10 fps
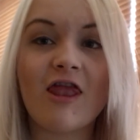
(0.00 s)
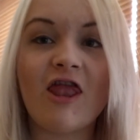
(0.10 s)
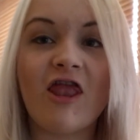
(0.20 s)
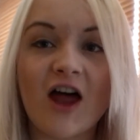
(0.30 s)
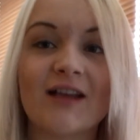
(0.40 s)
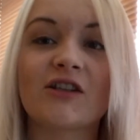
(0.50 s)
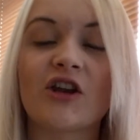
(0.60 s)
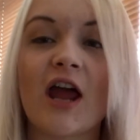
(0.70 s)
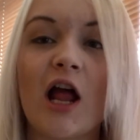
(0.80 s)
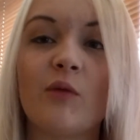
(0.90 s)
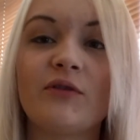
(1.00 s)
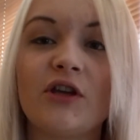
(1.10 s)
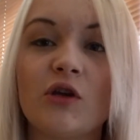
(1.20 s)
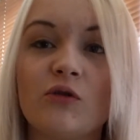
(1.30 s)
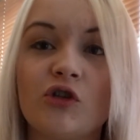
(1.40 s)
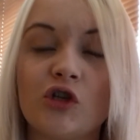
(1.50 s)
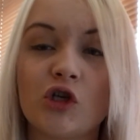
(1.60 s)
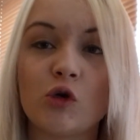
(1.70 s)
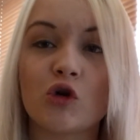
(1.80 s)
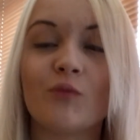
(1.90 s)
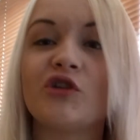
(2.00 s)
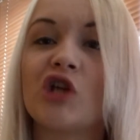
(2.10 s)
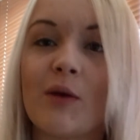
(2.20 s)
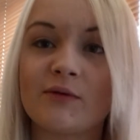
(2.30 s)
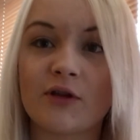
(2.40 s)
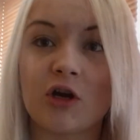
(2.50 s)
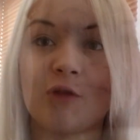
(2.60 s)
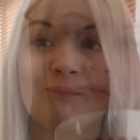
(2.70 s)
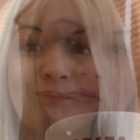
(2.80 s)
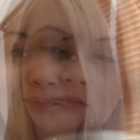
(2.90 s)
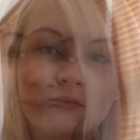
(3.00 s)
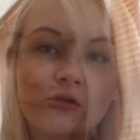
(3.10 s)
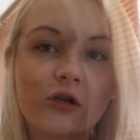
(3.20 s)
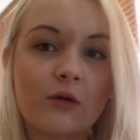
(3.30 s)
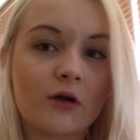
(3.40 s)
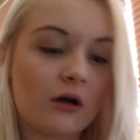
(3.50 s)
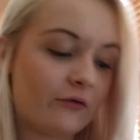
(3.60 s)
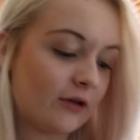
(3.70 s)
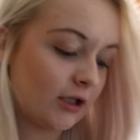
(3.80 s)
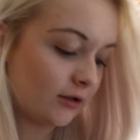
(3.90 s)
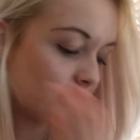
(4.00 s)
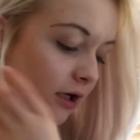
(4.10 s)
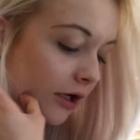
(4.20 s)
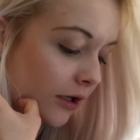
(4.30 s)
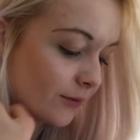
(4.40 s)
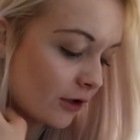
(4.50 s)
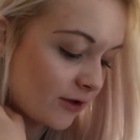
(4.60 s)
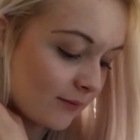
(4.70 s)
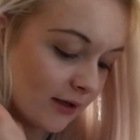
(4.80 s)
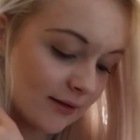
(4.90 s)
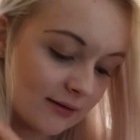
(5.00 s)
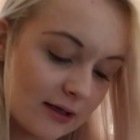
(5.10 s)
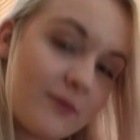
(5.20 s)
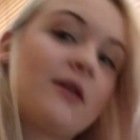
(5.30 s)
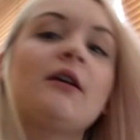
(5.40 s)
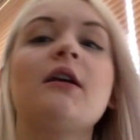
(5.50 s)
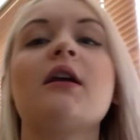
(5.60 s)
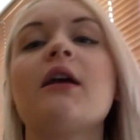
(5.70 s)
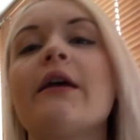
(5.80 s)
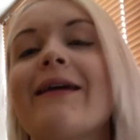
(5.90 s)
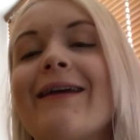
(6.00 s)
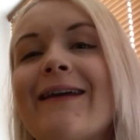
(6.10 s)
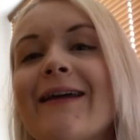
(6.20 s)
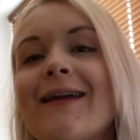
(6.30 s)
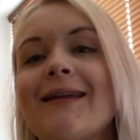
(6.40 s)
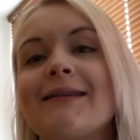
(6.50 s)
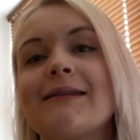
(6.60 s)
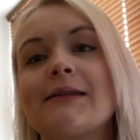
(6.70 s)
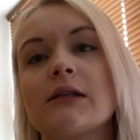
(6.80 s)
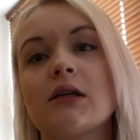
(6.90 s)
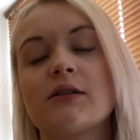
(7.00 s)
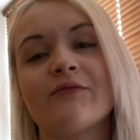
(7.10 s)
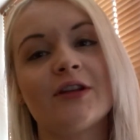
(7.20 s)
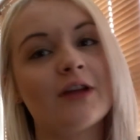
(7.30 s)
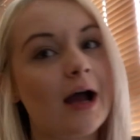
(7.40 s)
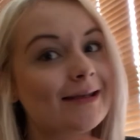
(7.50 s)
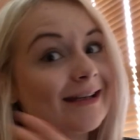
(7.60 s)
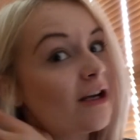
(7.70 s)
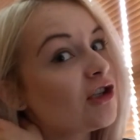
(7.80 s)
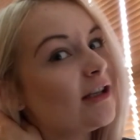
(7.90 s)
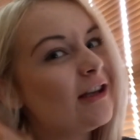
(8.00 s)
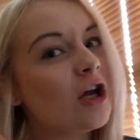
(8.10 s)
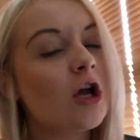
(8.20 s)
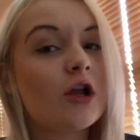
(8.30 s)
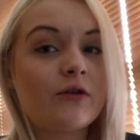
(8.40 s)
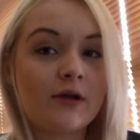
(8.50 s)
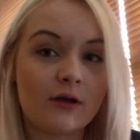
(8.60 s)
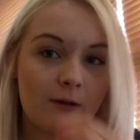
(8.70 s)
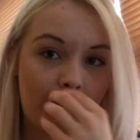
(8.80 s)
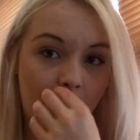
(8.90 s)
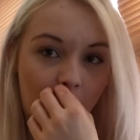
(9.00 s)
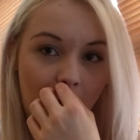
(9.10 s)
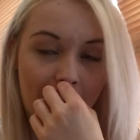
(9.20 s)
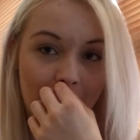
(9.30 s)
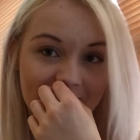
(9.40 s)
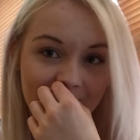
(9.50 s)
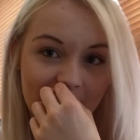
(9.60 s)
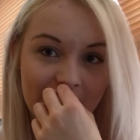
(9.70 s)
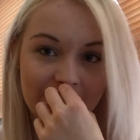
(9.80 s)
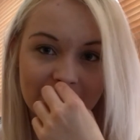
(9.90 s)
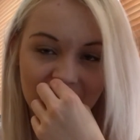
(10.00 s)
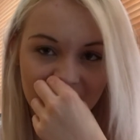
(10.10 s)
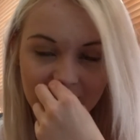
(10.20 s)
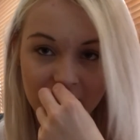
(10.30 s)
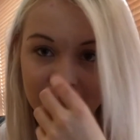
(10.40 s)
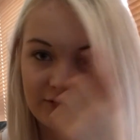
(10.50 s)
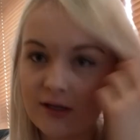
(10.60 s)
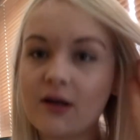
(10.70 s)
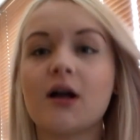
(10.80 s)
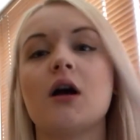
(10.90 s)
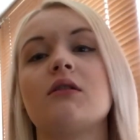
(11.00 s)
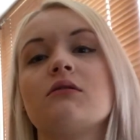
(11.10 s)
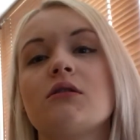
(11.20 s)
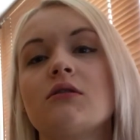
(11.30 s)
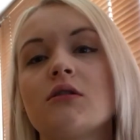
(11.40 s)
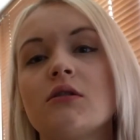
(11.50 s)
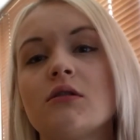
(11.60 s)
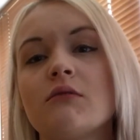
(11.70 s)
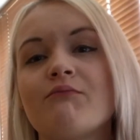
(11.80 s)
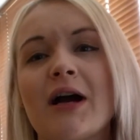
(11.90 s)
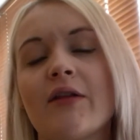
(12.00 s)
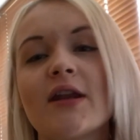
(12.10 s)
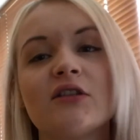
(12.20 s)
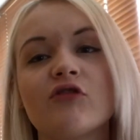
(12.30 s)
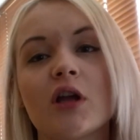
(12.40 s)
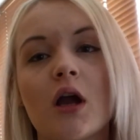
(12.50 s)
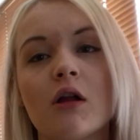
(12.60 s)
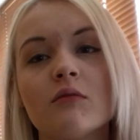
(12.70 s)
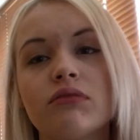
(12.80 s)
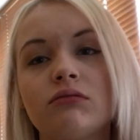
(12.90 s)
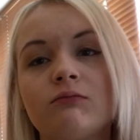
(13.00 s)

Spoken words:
that's going to help you to come to terms with it all. Just got my coffee. On to my last tip is something that I did actually learn when I was in my eating disorder recovery, and back then it didn't really help,